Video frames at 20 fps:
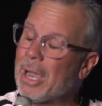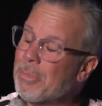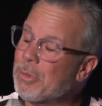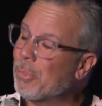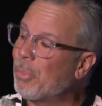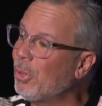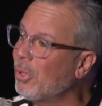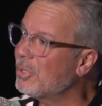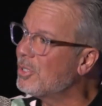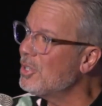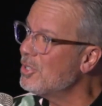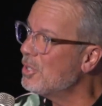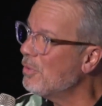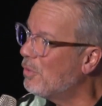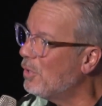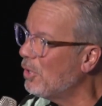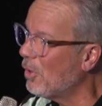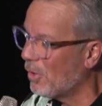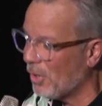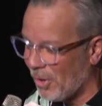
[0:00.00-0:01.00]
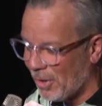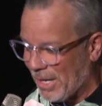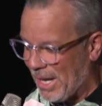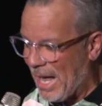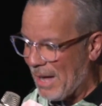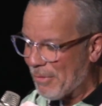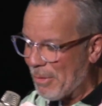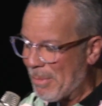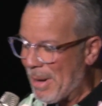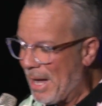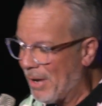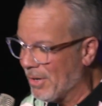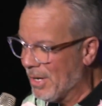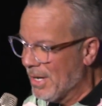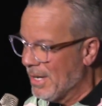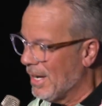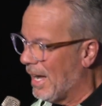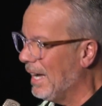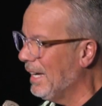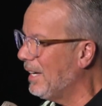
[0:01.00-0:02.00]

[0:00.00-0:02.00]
Grab your bulletins if you don't already have them out.